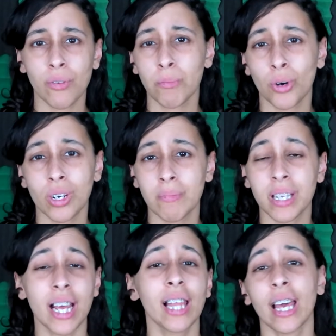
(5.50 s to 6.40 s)
from boredom
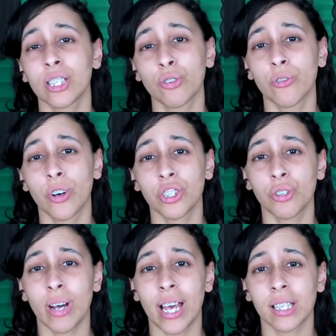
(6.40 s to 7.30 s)
that I like to refer
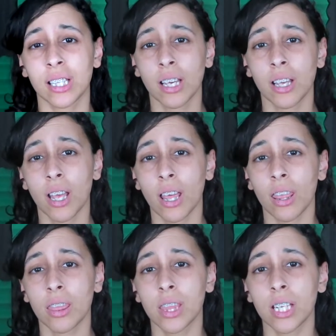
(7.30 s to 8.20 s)
to as
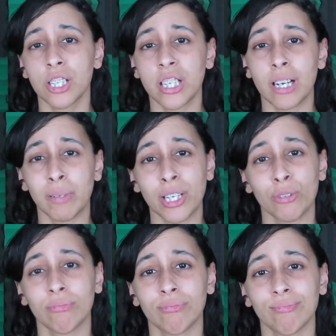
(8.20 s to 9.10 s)
the GW.